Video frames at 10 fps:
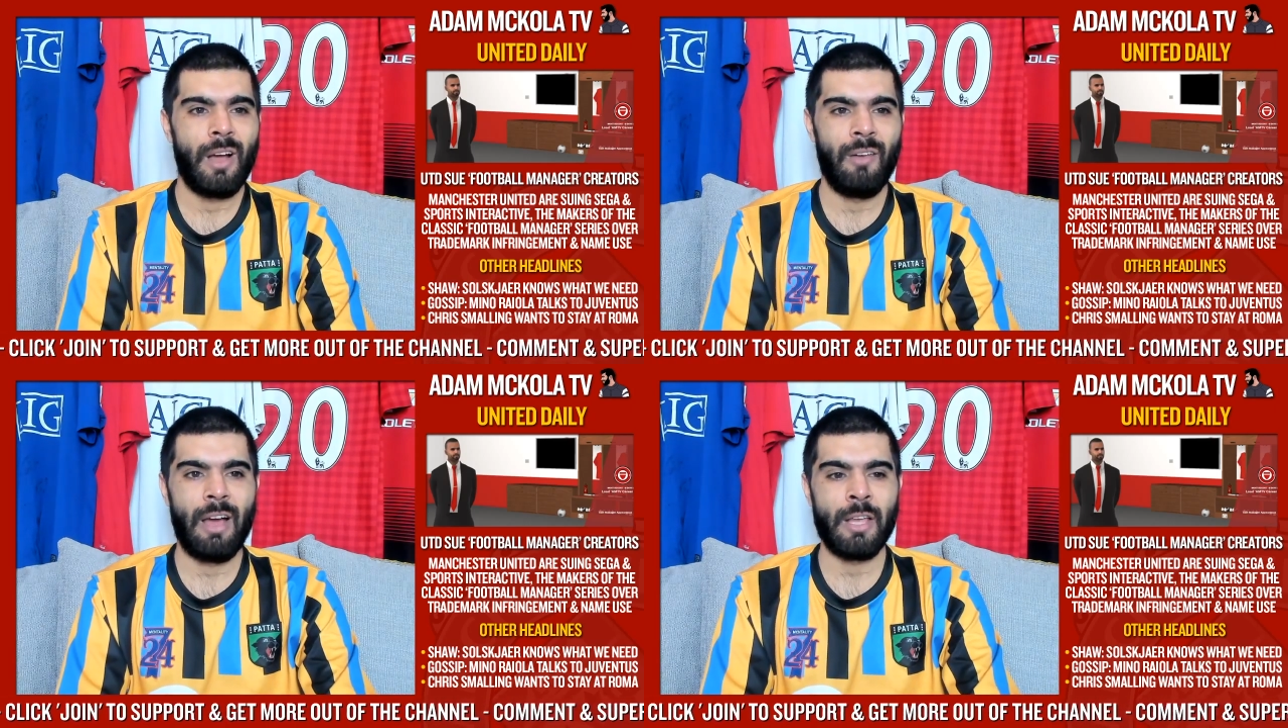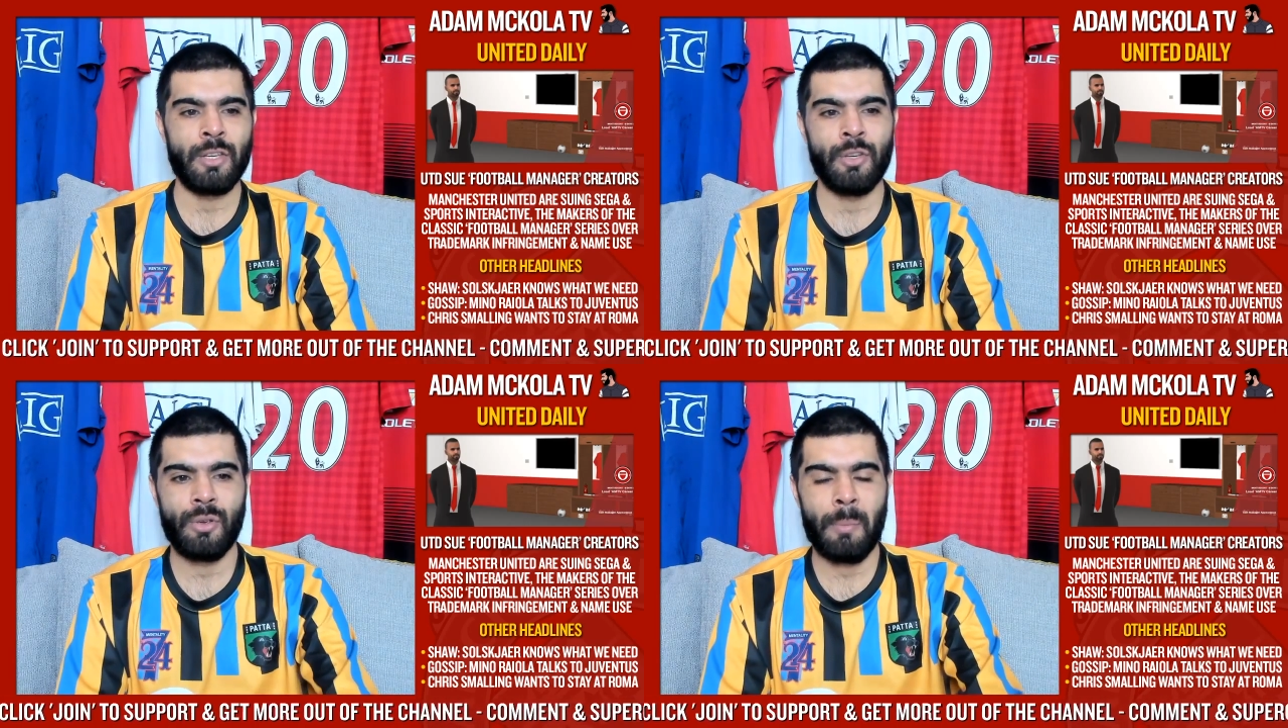all right,
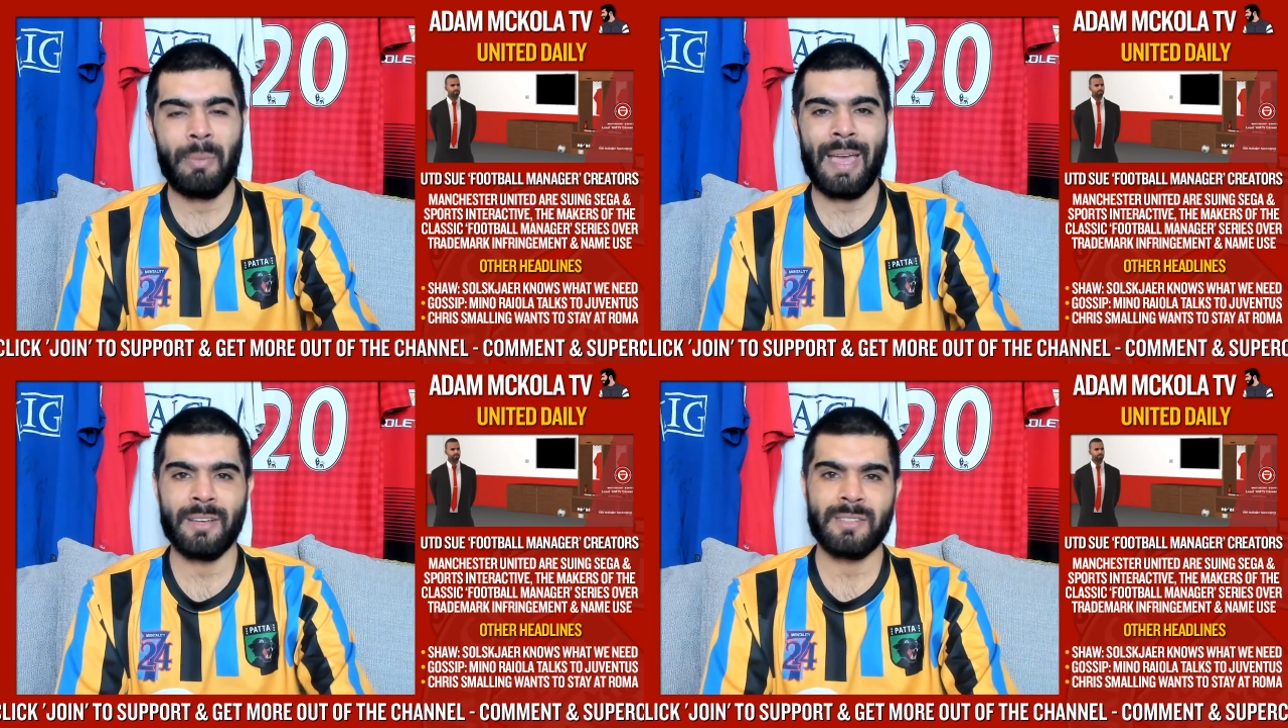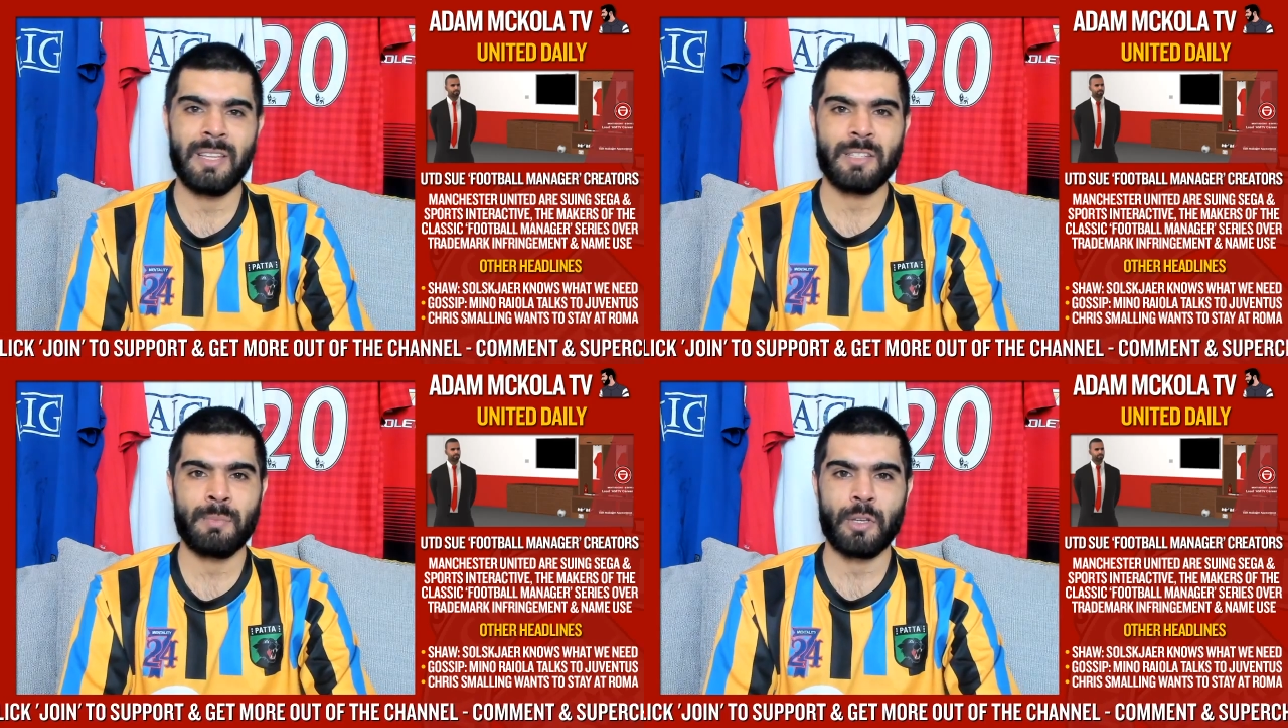you can pay us
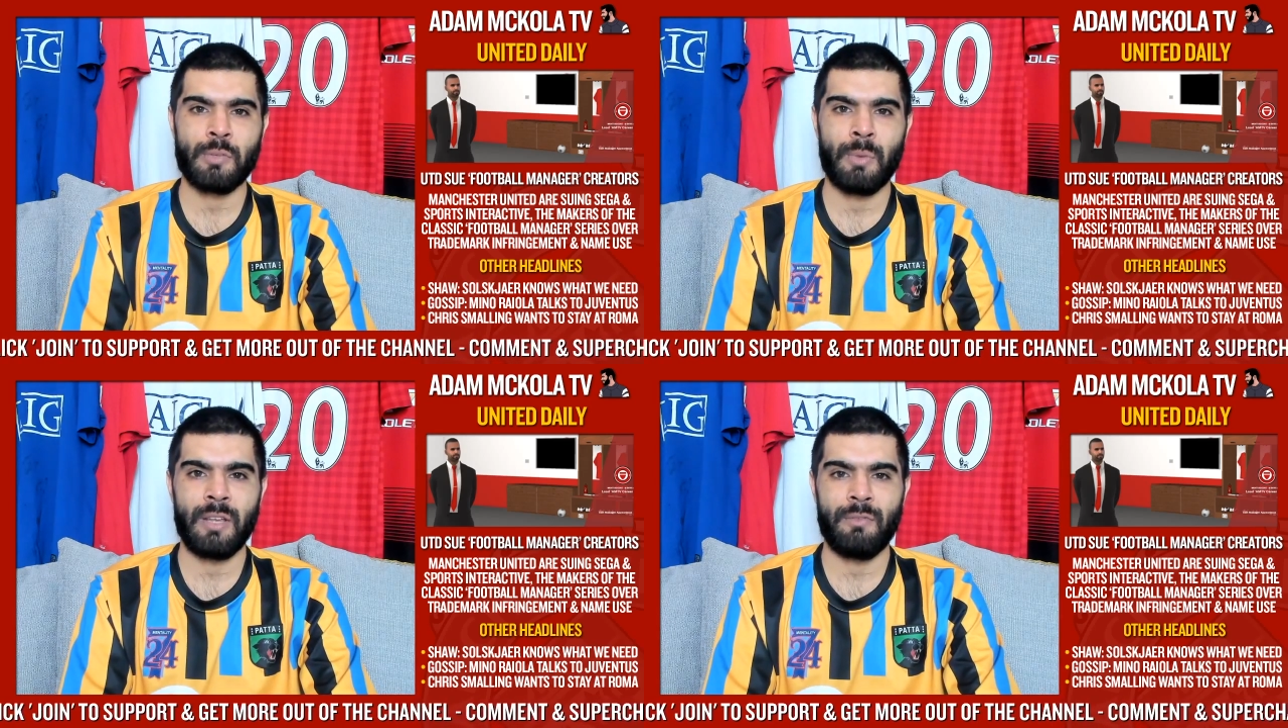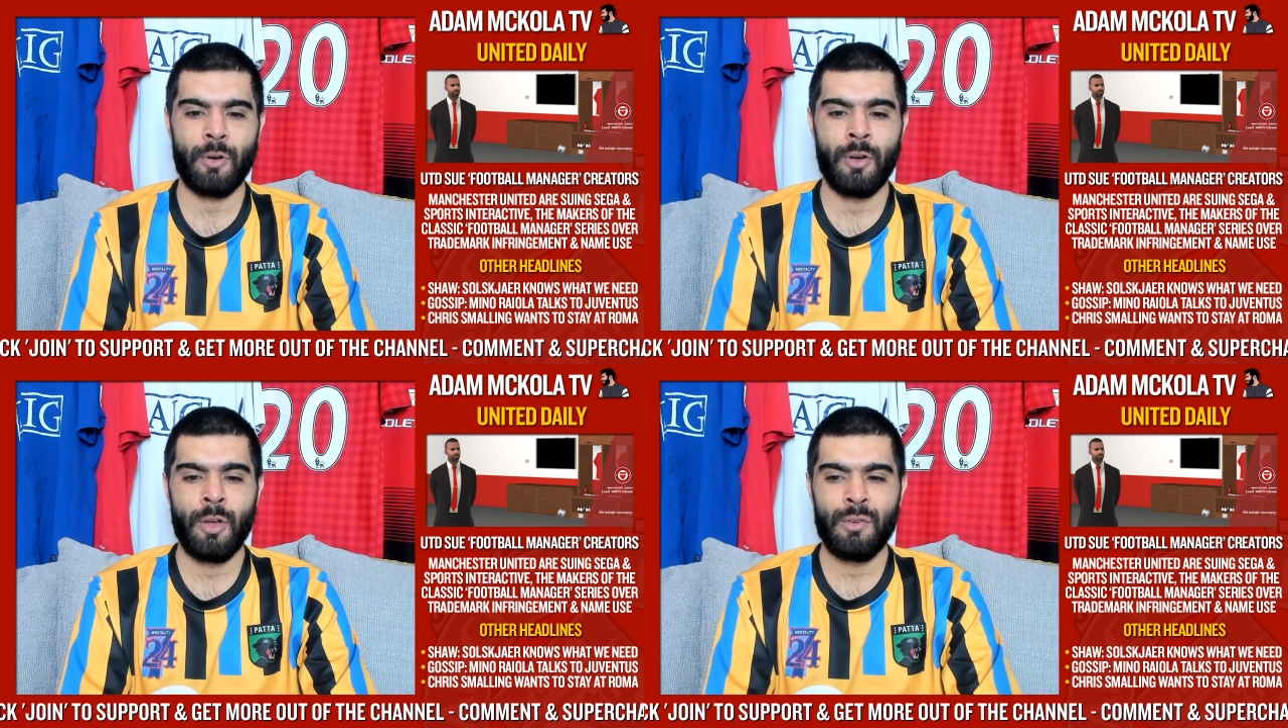this much money
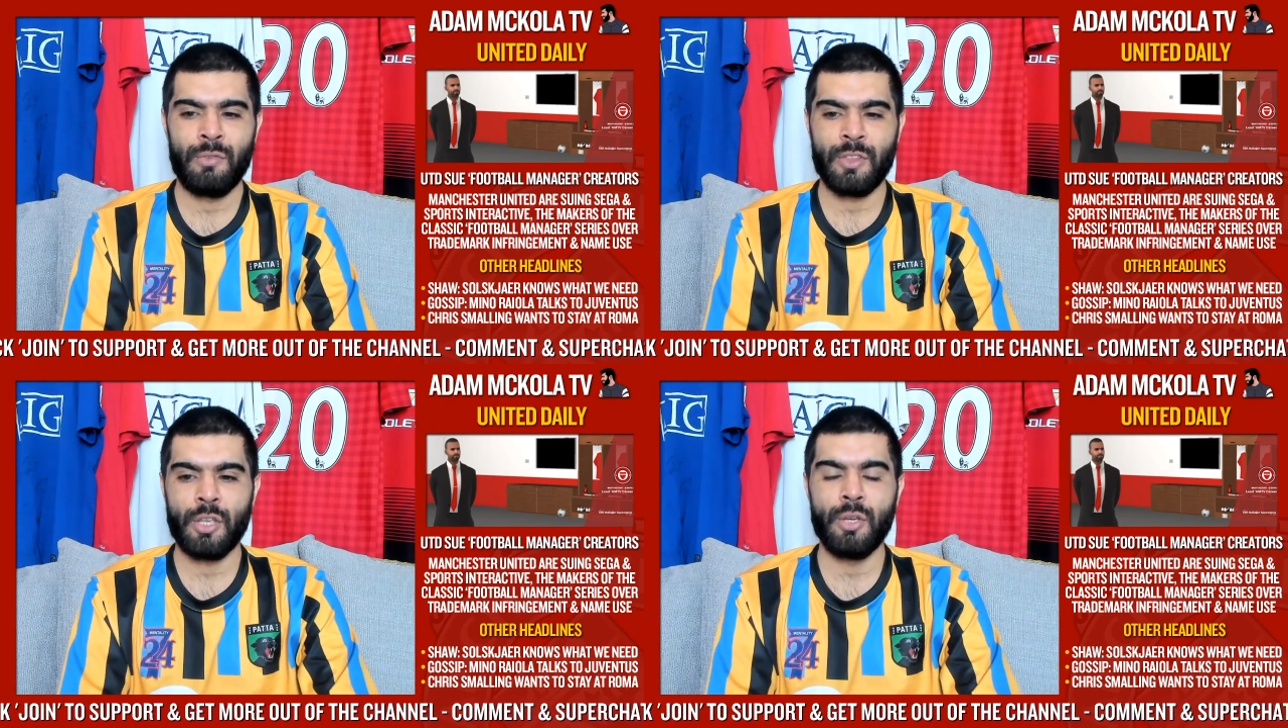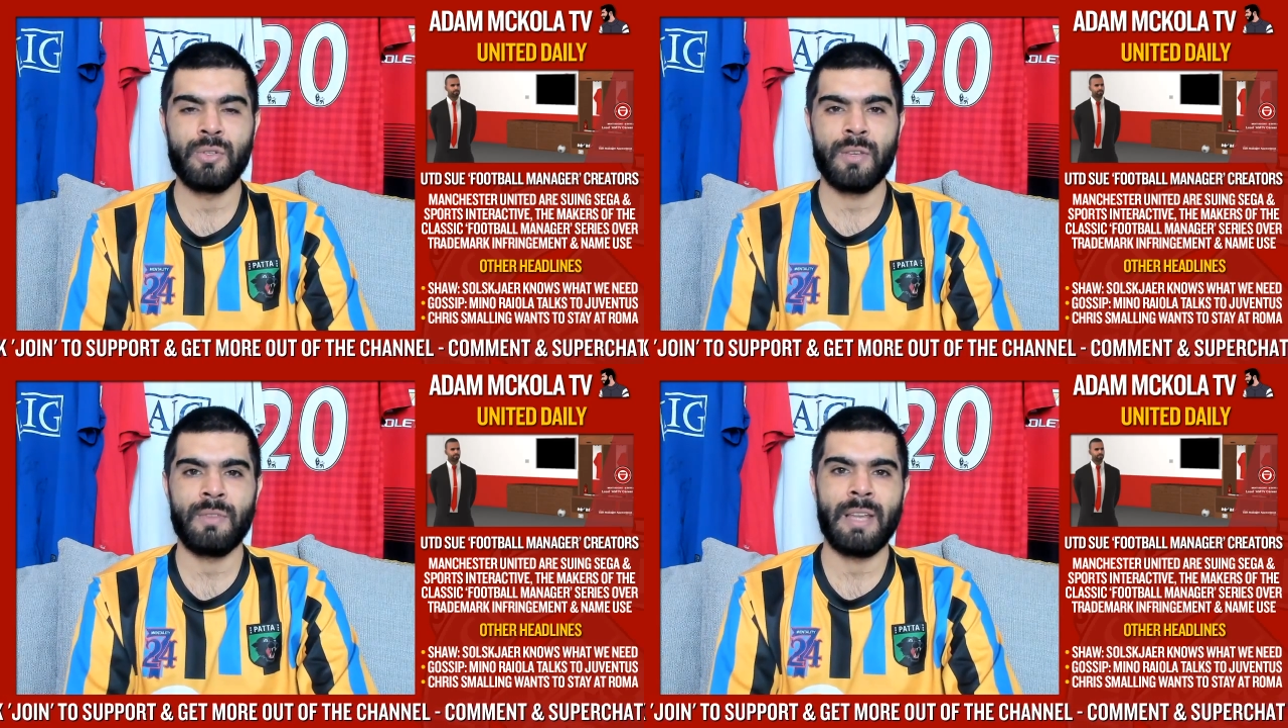for the
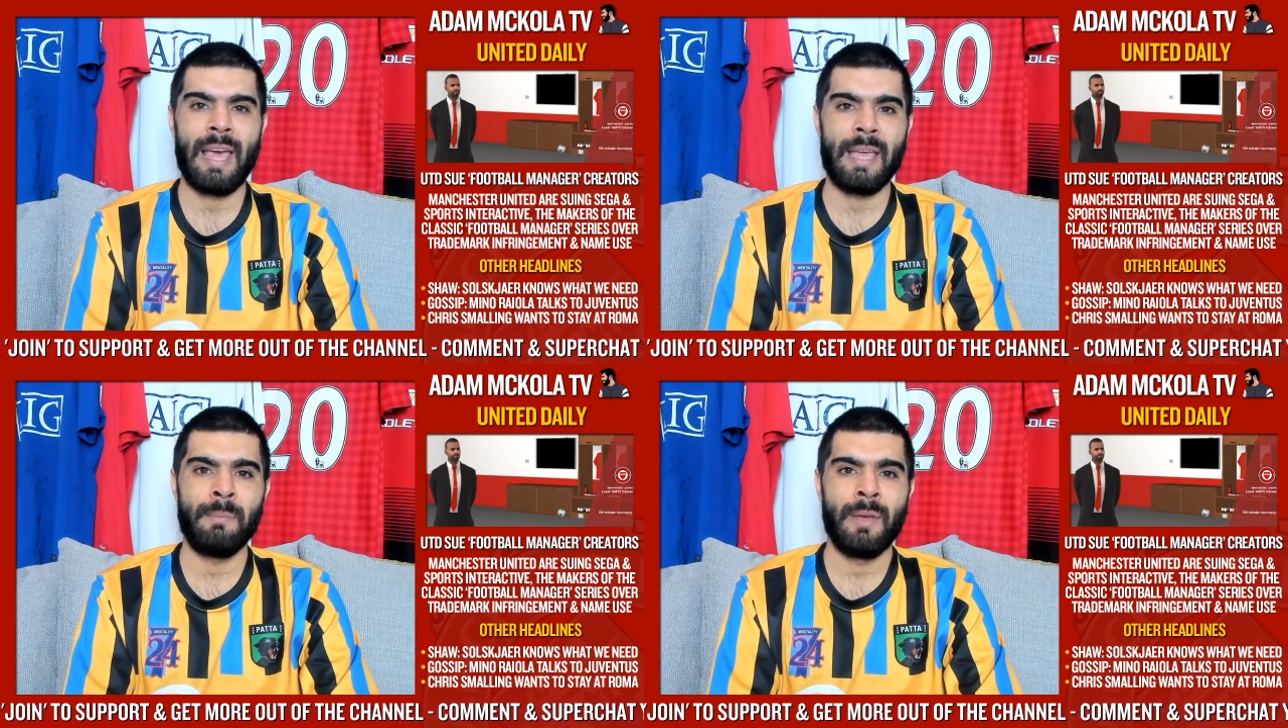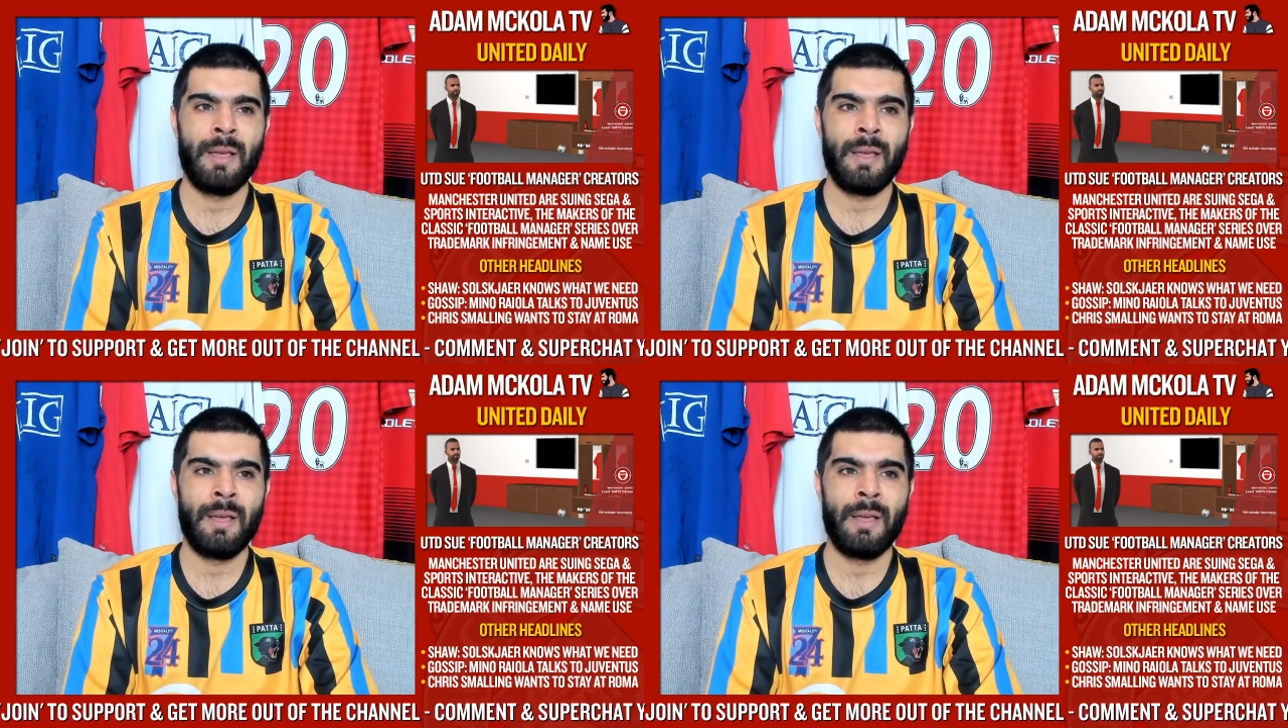use of the name.